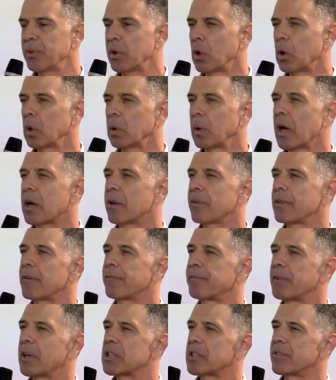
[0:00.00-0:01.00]
There are a lot of
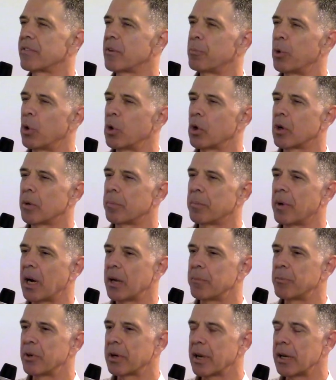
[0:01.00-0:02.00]
the effects of iboga or
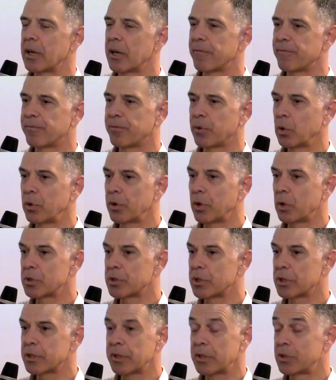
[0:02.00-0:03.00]
Ibogaine at full
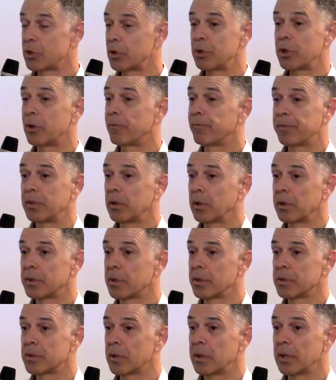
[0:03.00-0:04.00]
doses that you don't feel
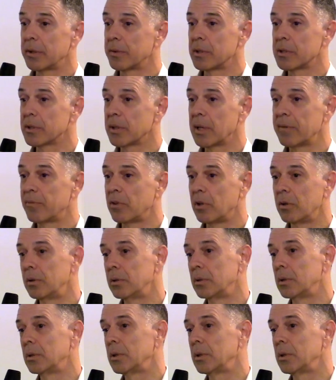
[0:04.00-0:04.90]
at this level.